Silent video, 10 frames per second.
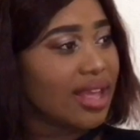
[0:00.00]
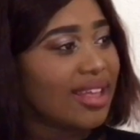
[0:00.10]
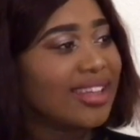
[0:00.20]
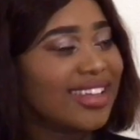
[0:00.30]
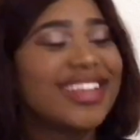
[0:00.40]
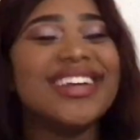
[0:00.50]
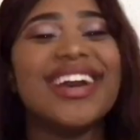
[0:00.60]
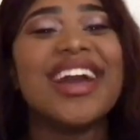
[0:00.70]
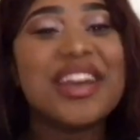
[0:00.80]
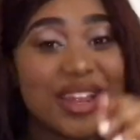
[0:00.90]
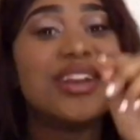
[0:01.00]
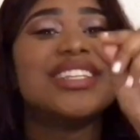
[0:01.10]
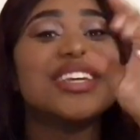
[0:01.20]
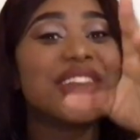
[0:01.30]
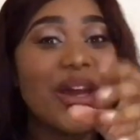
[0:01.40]

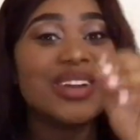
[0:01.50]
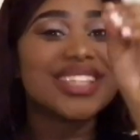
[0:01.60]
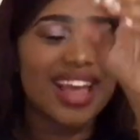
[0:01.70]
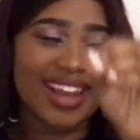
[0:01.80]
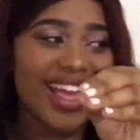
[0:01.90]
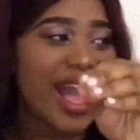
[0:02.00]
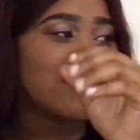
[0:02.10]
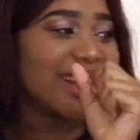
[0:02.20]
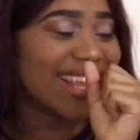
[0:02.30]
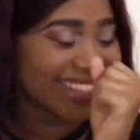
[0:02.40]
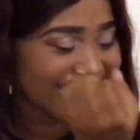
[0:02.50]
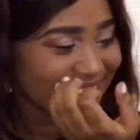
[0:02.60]
tin moza leaba